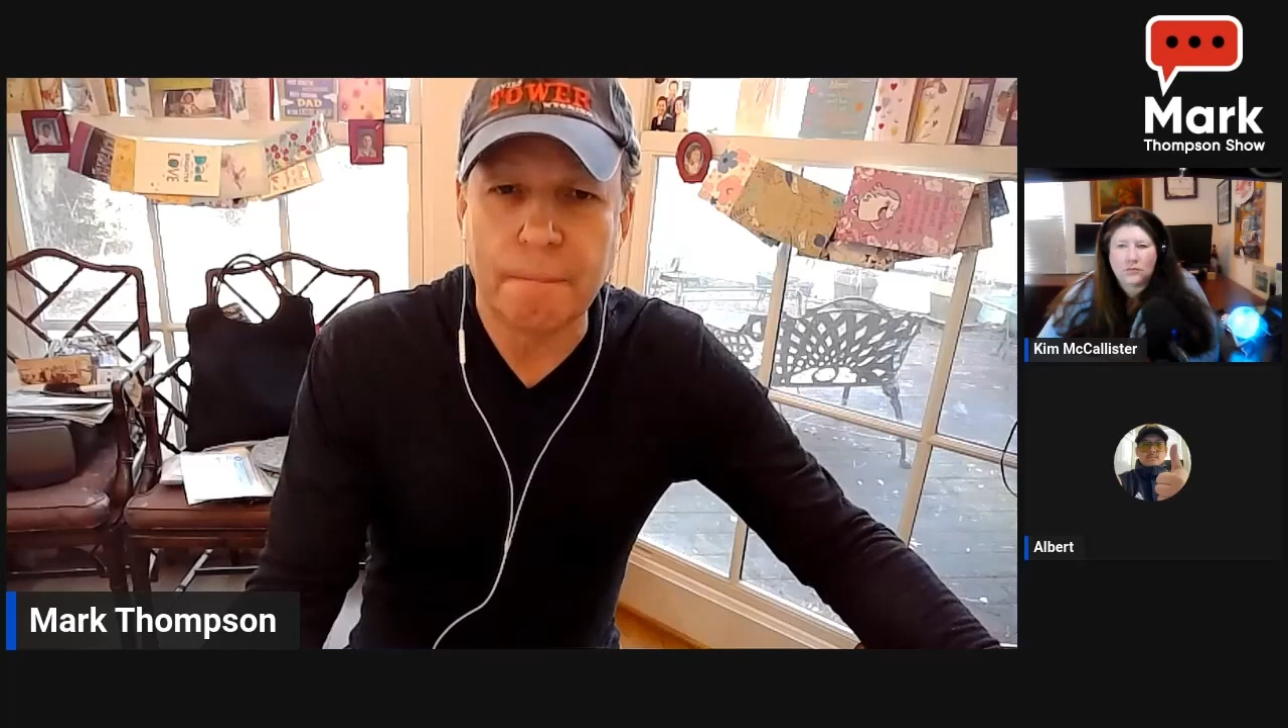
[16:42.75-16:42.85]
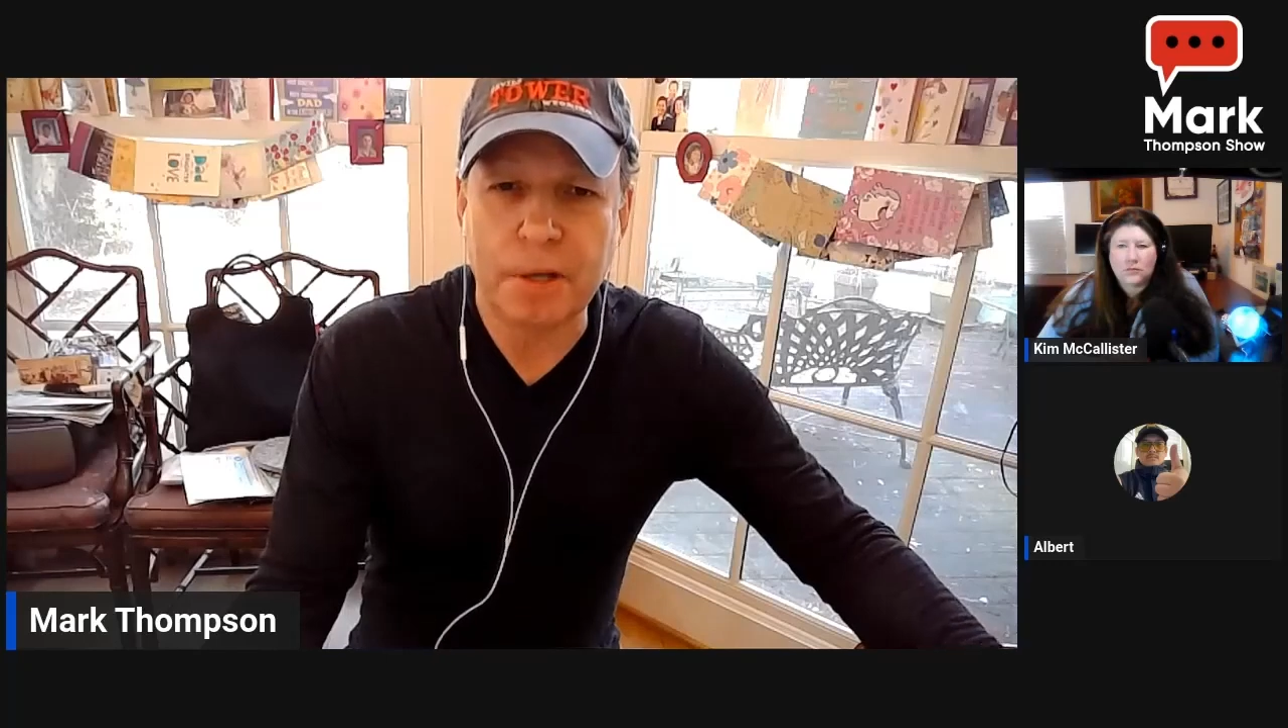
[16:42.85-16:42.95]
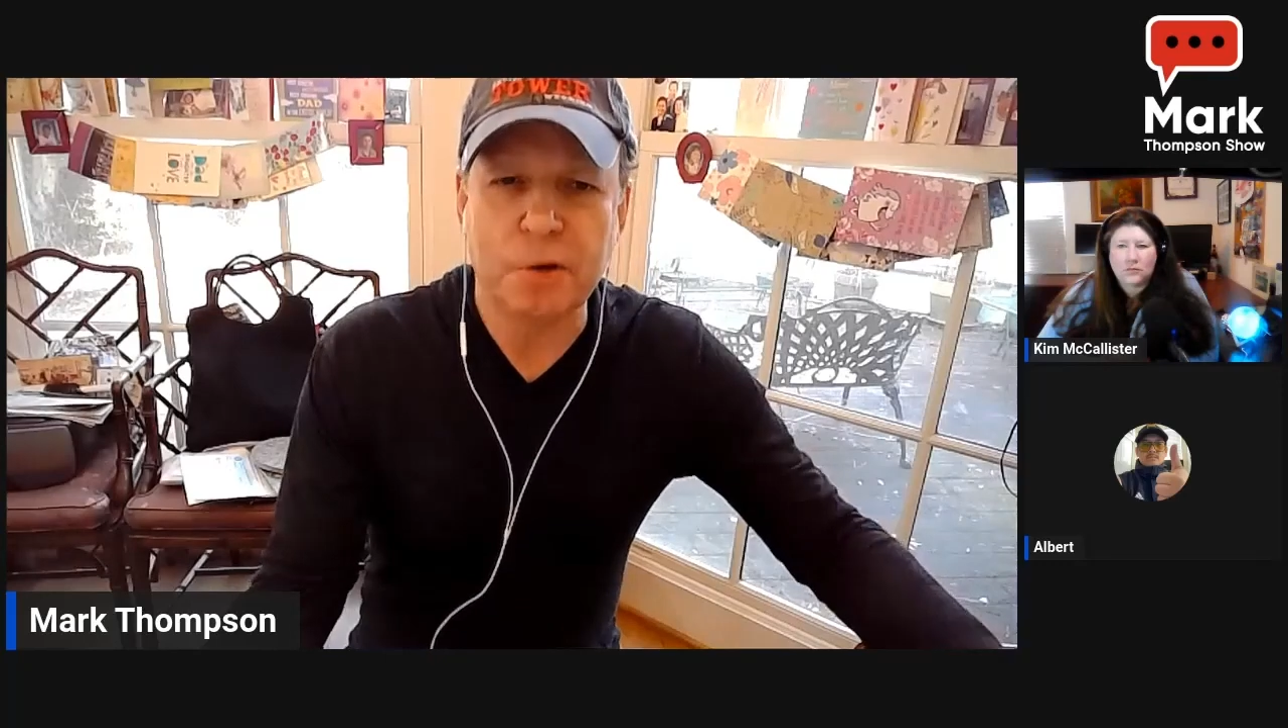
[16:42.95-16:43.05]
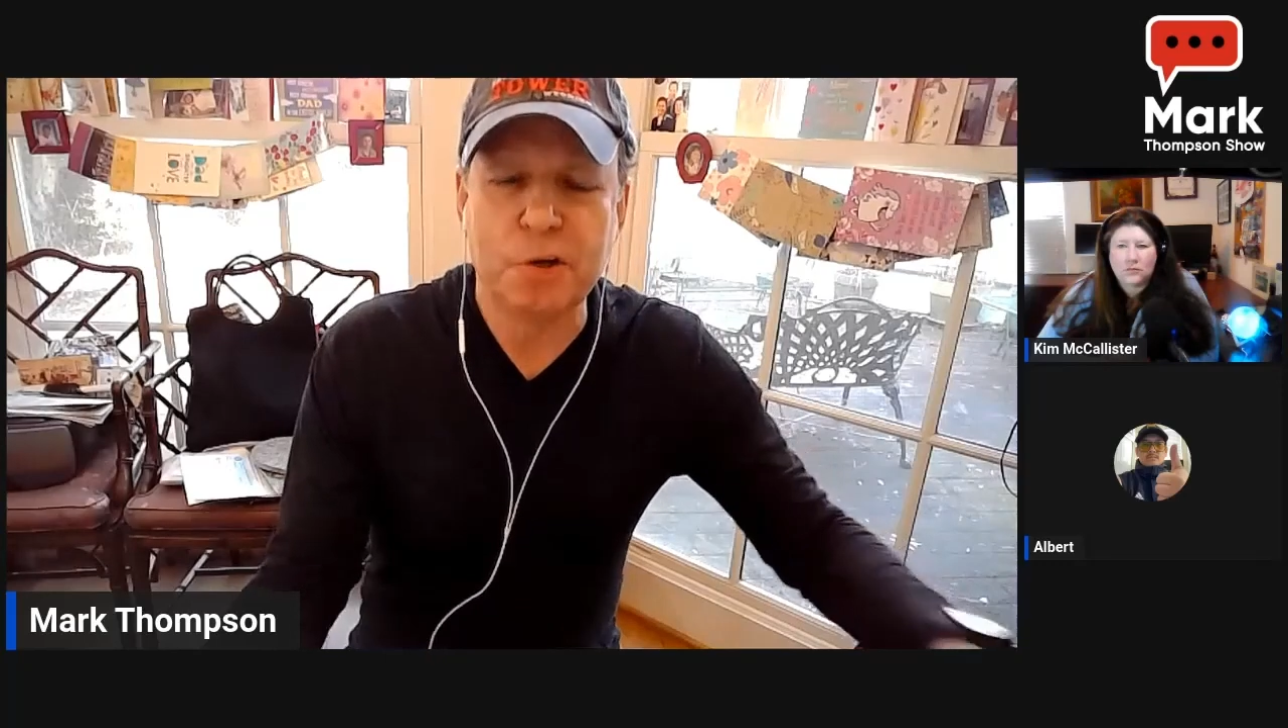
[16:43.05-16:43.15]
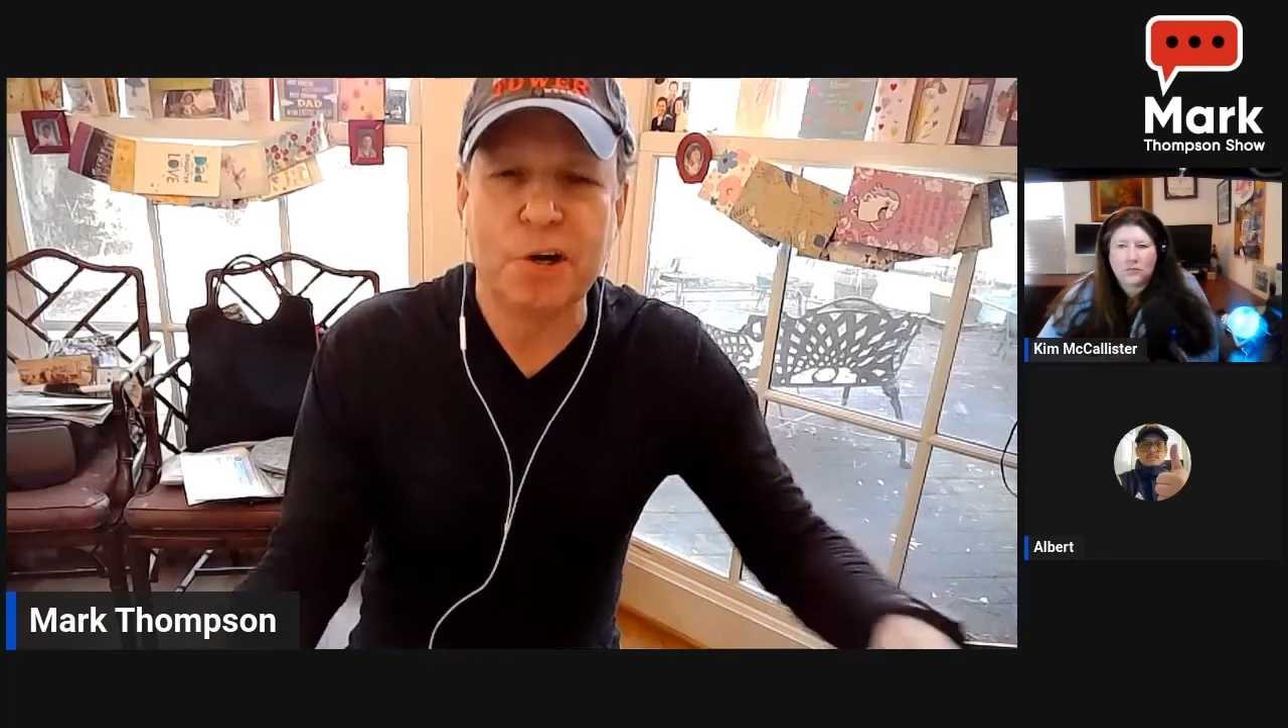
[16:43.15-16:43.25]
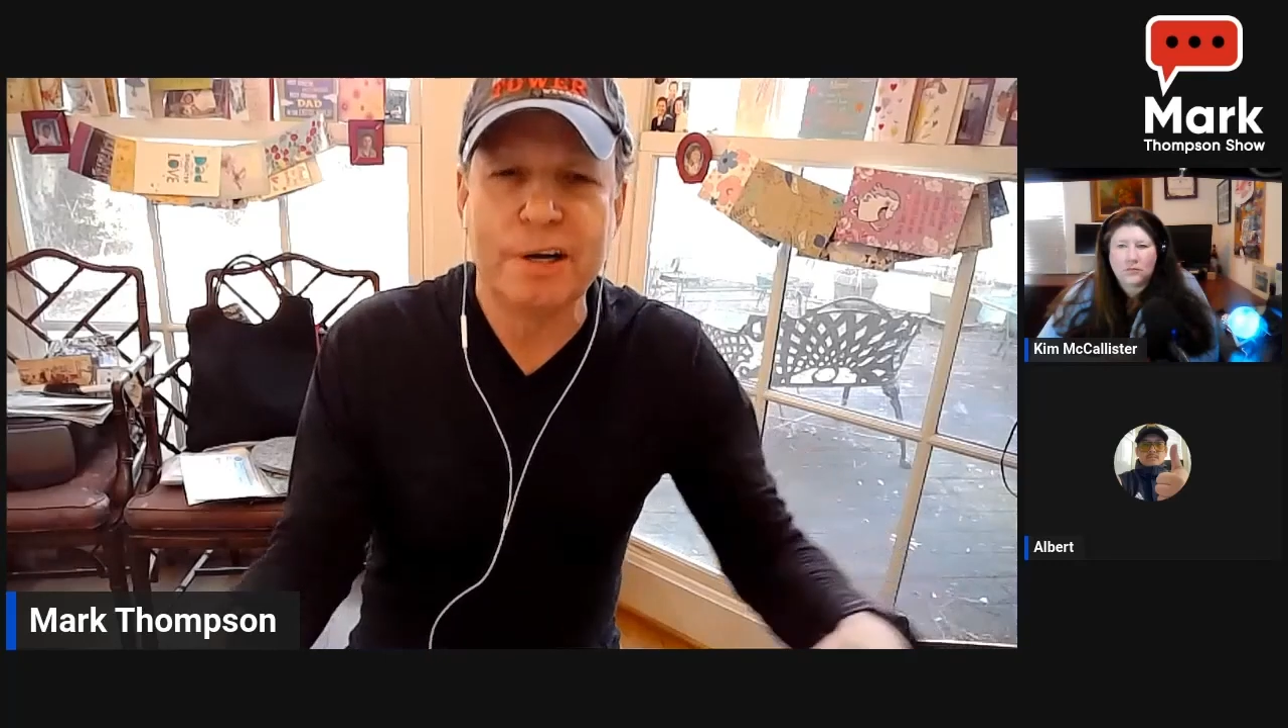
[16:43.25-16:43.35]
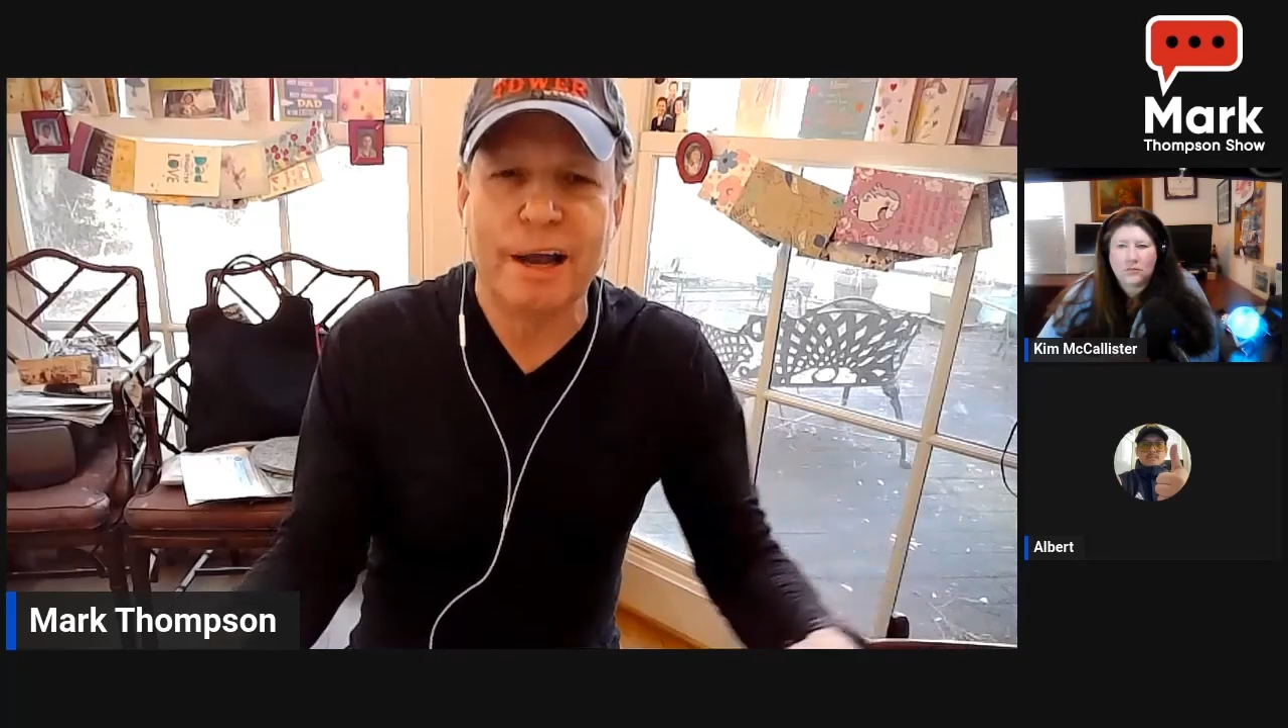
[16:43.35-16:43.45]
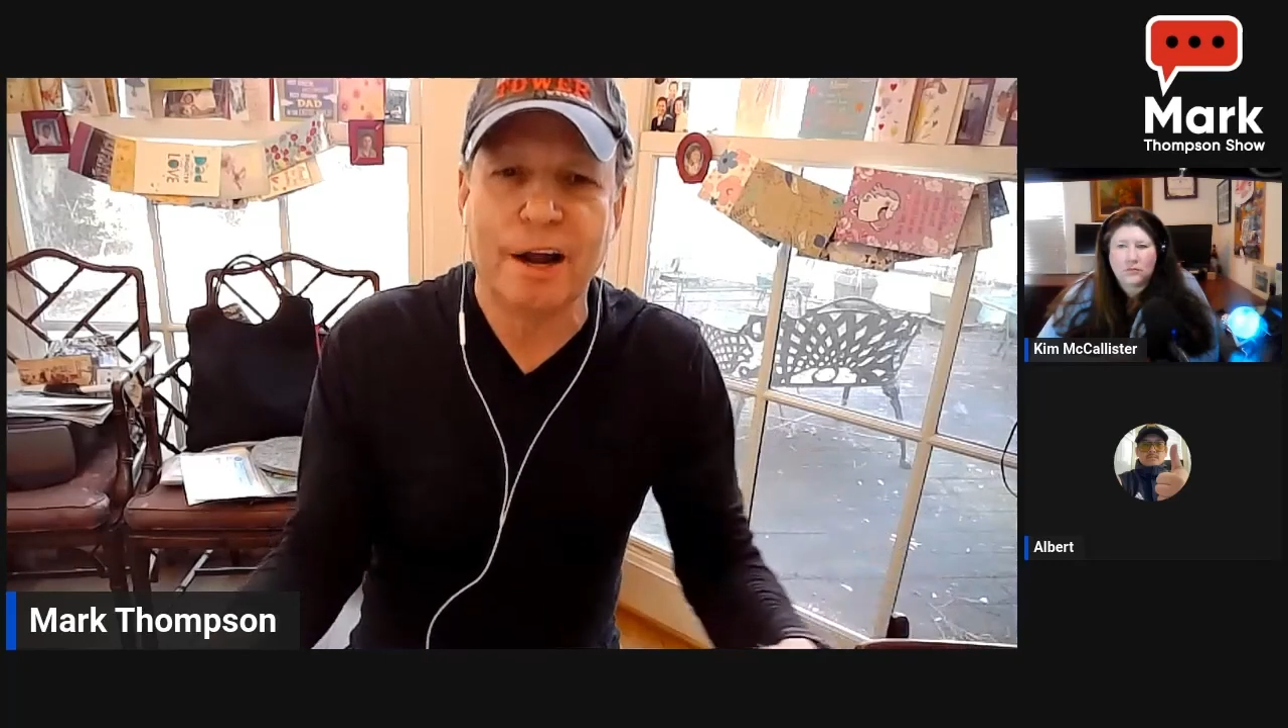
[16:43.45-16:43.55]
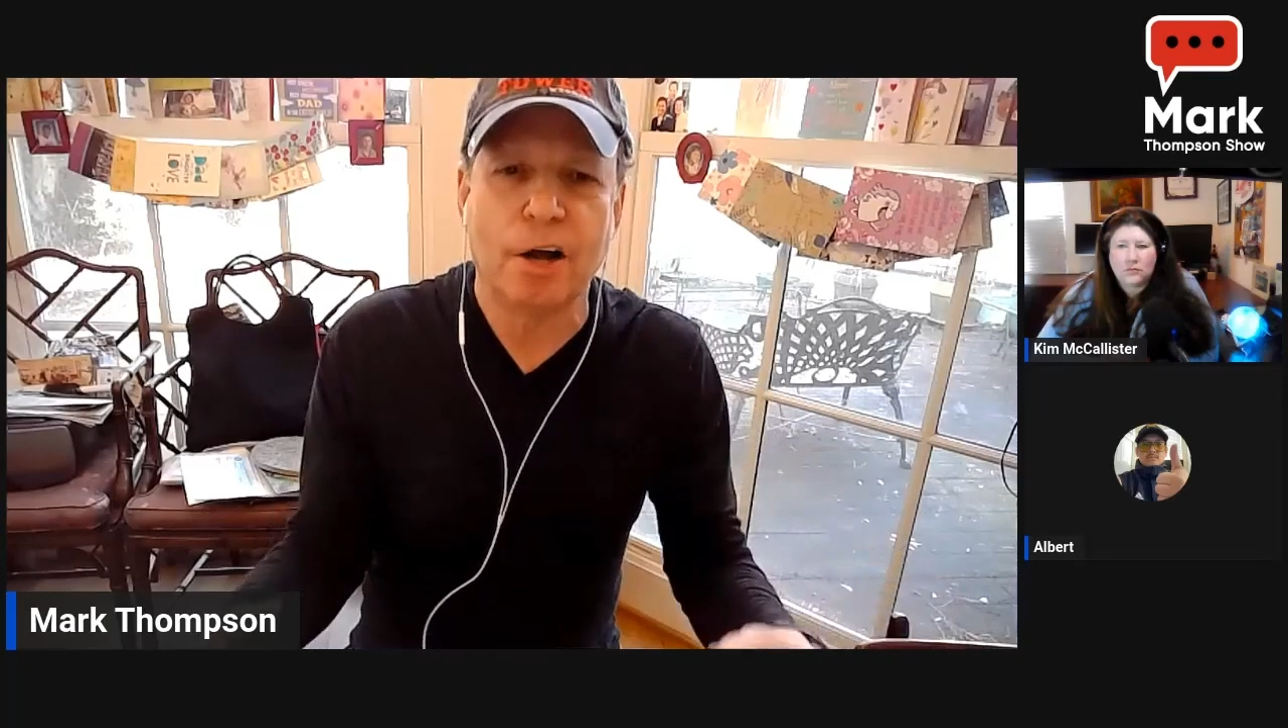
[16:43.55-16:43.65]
but you could get